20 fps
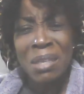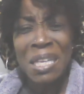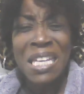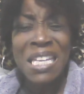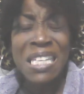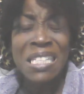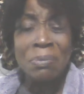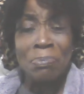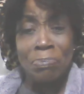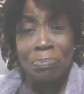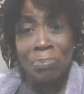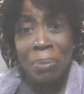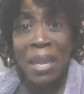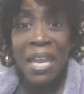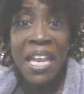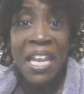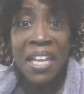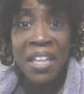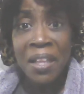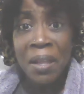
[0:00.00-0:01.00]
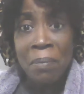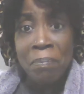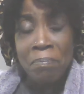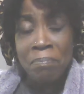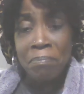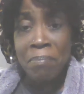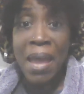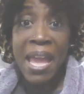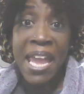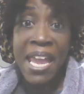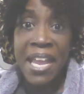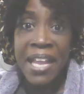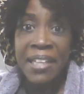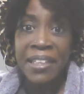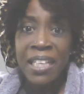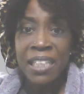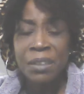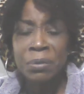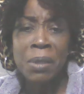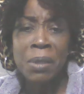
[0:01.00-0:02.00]
He's being a man.
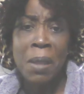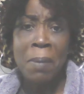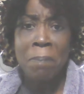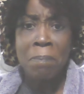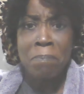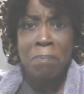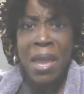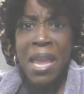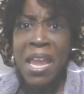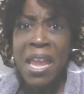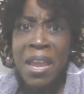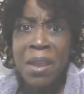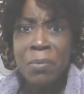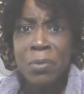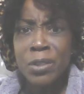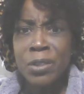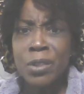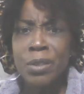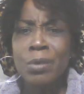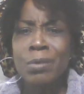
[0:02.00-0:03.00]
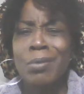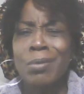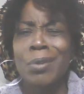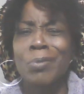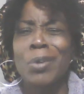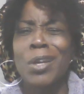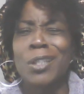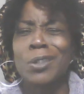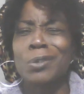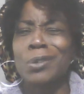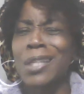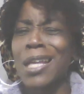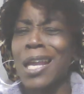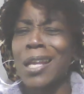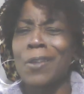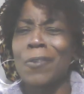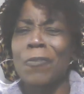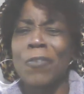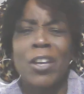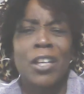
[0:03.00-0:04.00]
That's man would do. And Rich was like, how
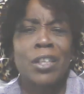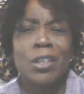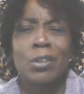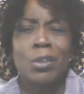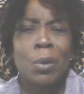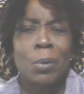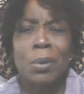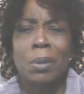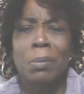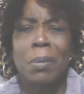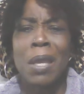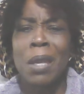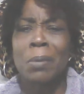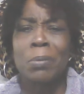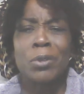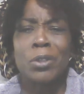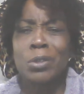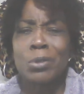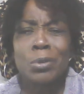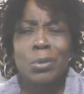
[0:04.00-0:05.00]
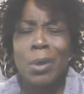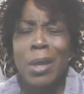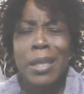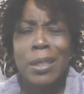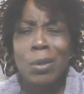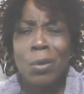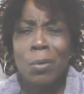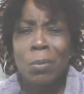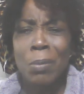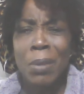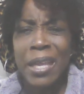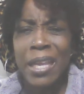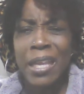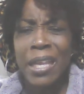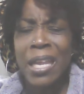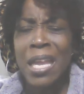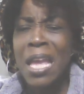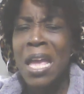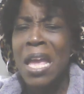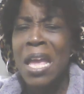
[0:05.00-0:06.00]
the fuck you know what a man would do? You ain't no
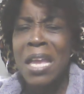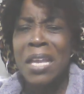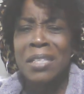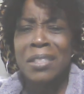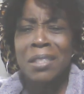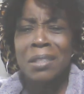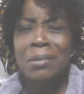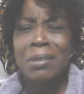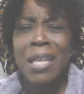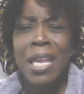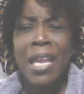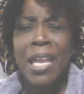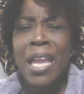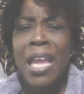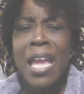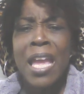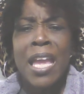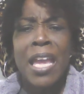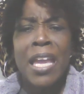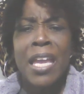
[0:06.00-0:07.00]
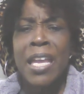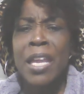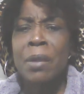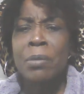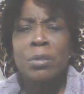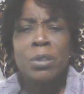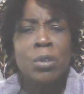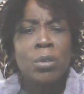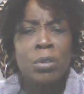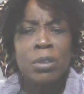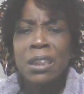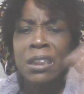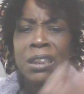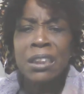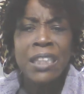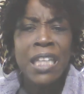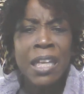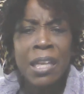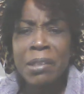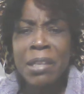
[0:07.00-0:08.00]
man. She's like, he was going to just
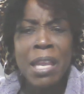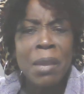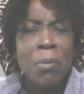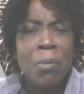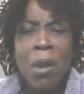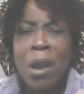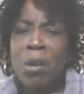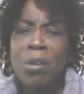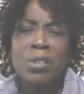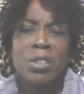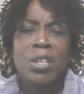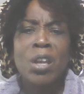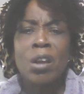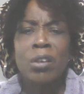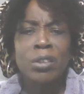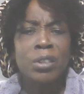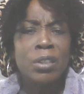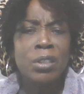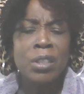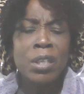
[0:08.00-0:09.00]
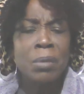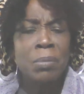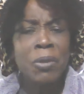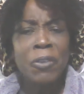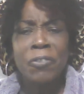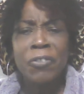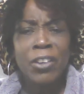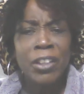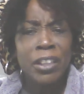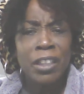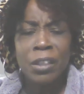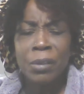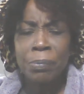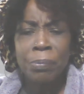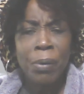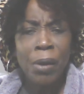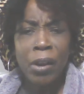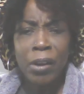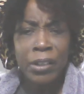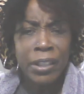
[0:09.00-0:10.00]
take it. He wasn't going to talk to him in front of the
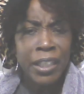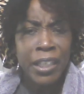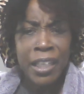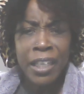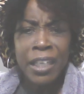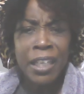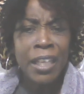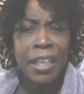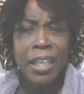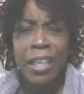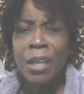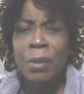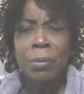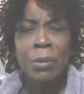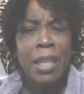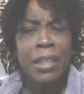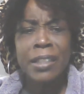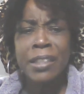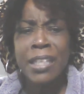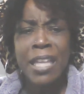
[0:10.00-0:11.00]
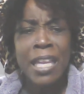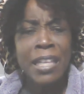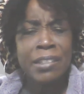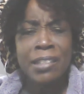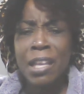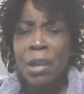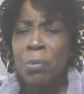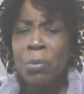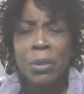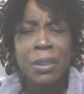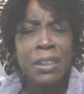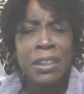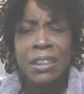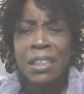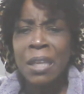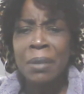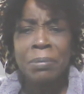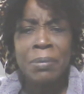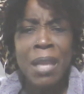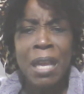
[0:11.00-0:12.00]
party. He would have, they would have
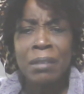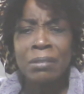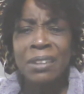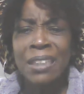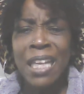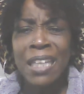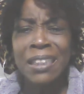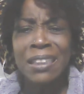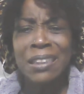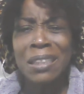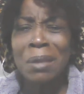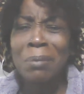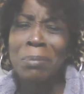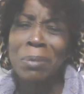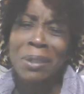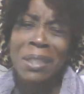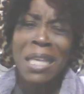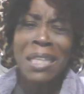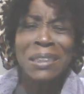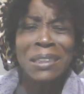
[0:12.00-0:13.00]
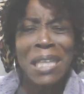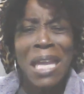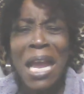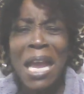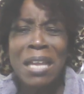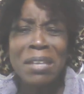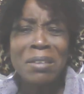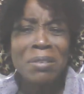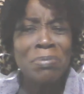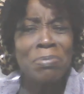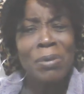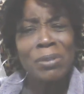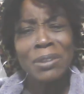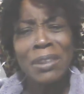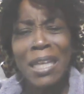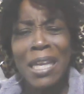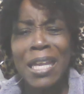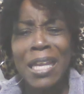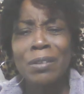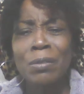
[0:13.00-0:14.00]
stepped outside or something. But that's not how you supposed
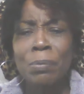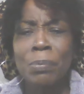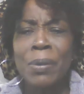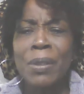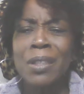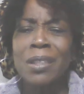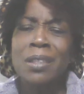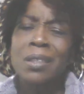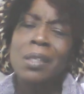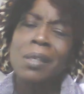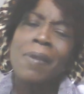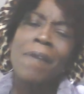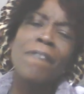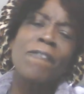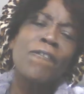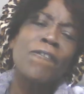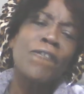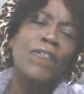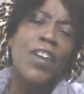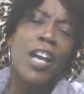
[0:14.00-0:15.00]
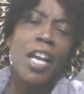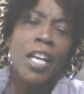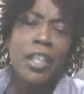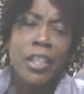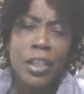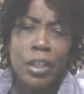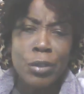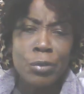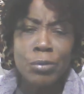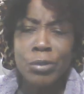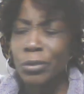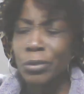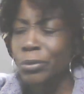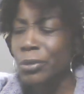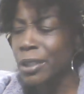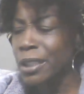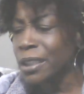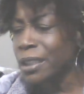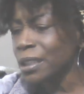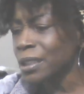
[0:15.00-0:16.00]
to handle business. Shut up. Fuck you,
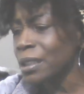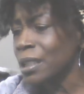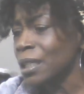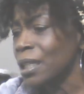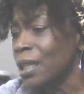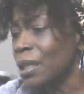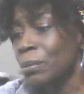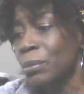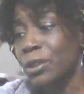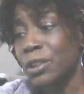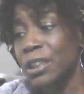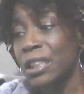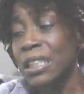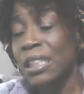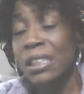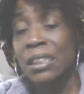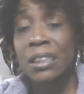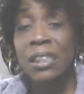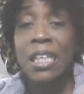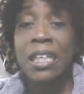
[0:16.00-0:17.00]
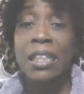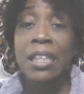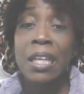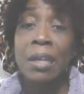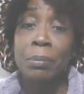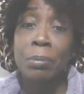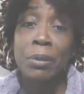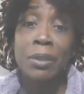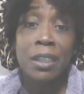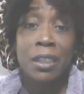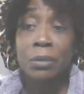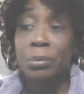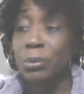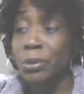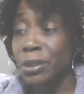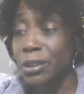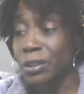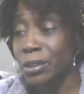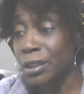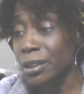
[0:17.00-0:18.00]
Teresa. Well, she didn't say that, but that's what
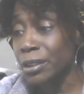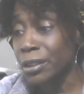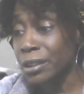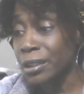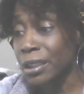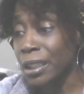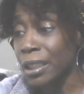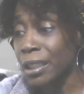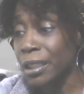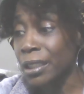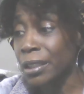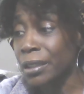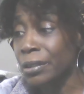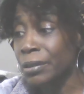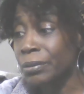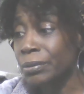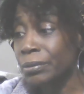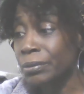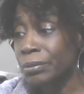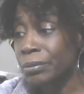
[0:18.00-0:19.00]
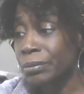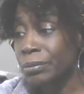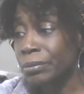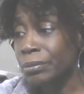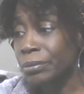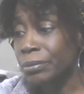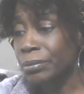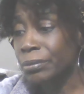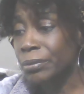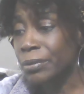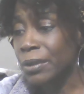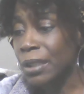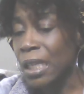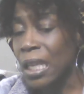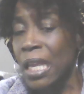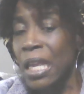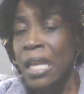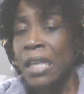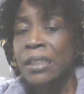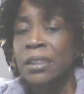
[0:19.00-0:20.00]
she should have said.
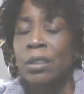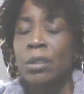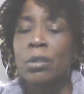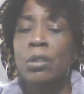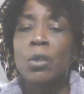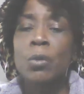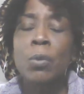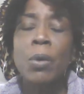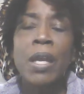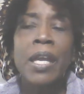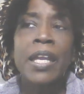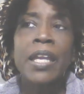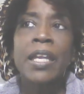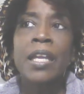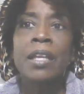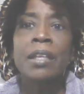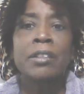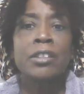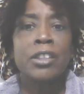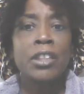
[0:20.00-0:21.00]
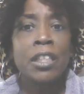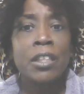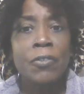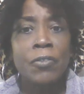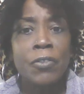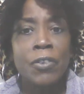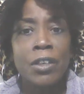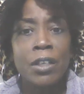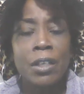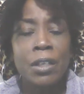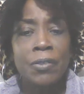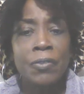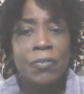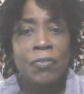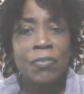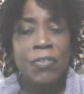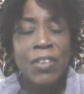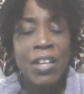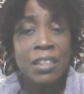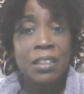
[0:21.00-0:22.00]
So anyway, Jennifer
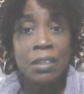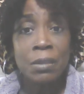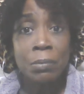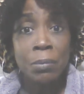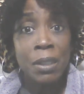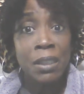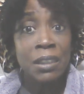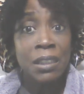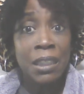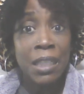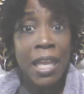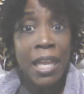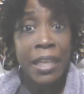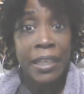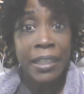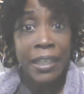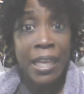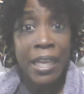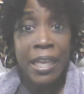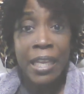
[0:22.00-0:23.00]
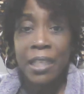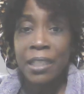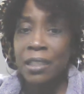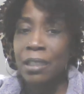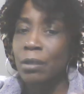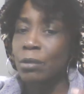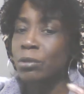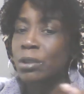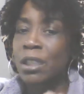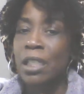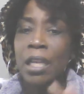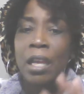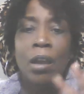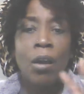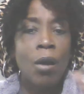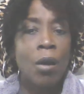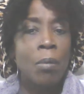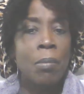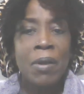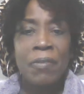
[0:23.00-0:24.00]
Fezzer must like candy. Well, she had
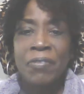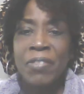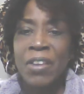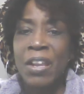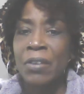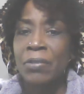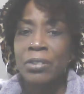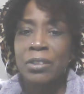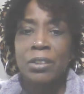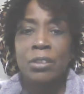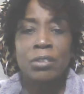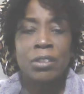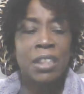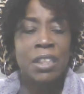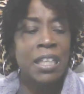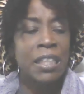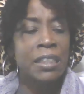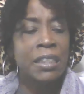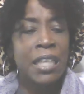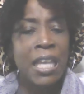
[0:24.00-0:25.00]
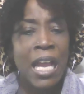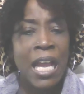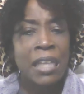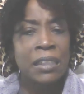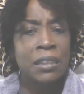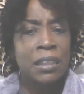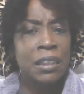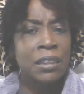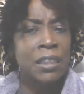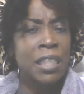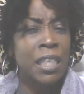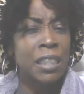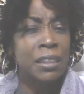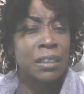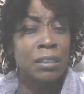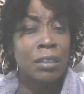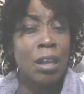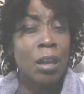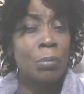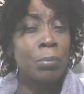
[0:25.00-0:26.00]
all my favorites too. She had dots, like she had
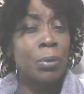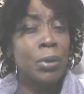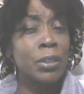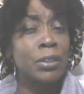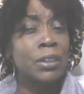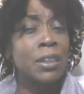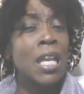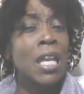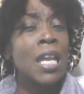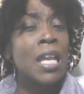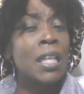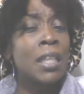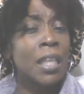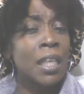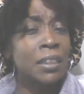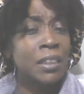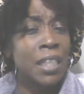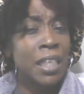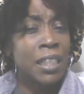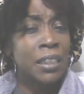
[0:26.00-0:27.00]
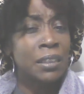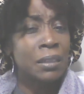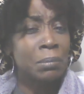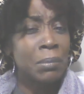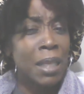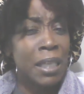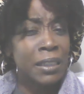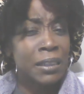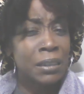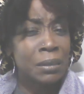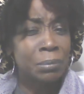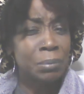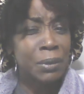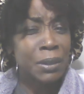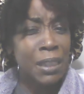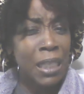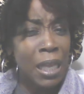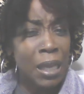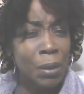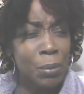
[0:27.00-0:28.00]
Starburst, like she had some
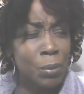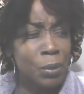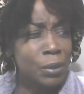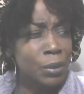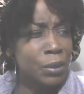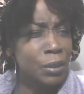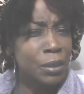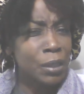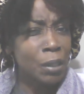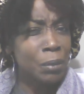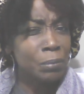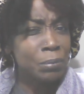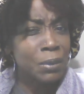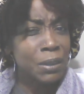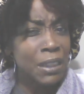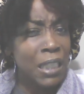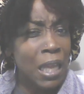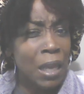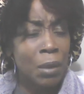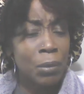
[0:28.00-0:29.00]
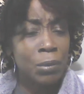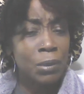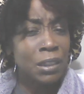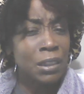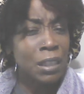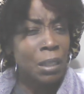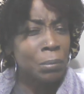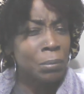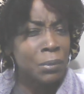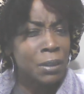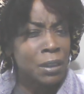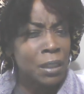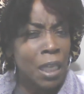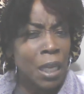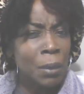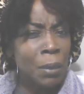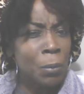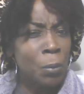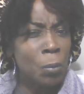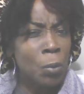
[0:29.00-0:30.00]
sour
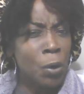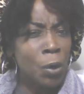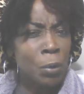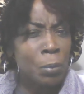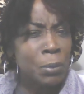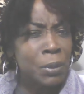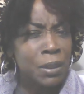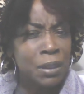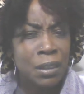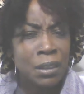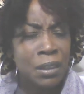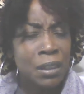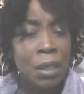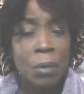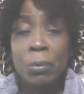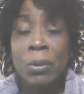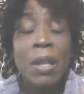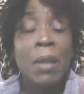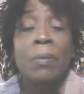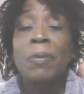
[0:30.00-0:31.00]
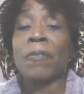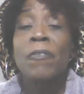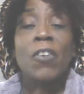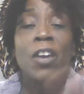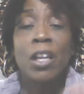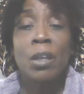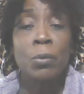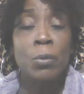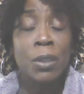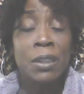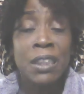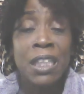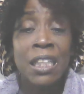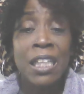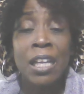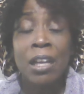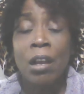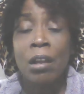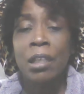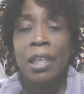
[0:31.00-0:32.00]
wormies or something, whatever the fuck it was. I
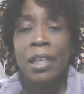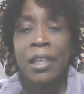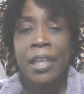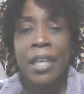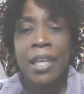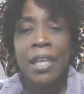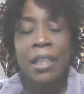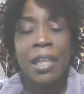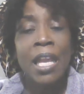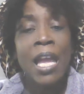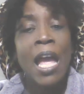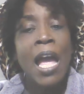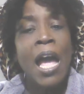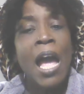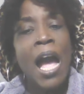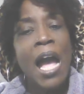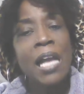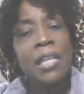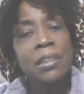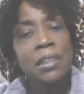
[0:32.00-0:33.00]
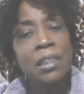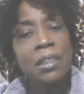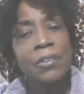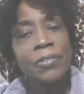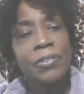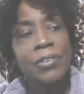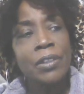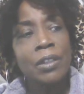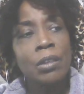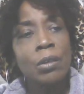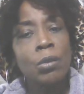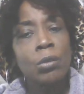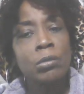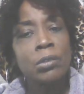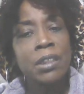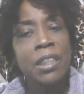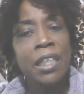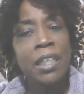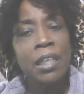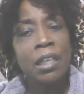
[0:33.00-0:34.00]
like all that candy. How Jennifer gonna
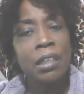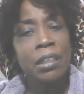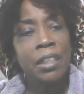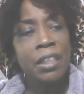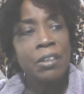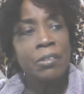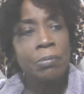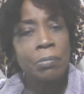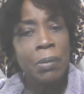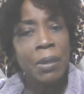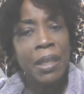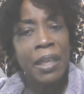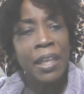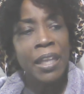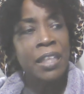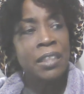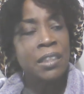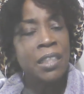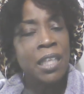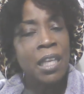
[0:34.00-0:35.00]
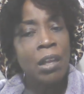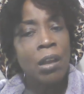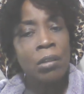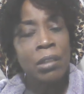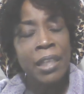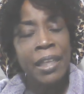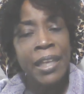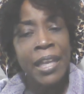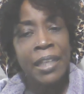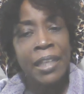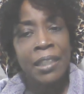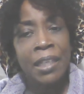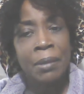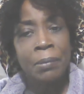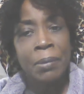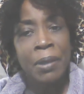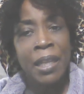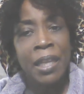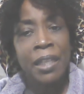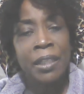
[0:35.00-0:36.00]
take a gift bag and take all that
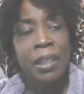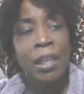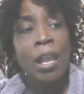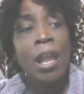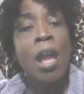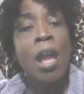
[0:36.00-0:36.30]
goddamn candy?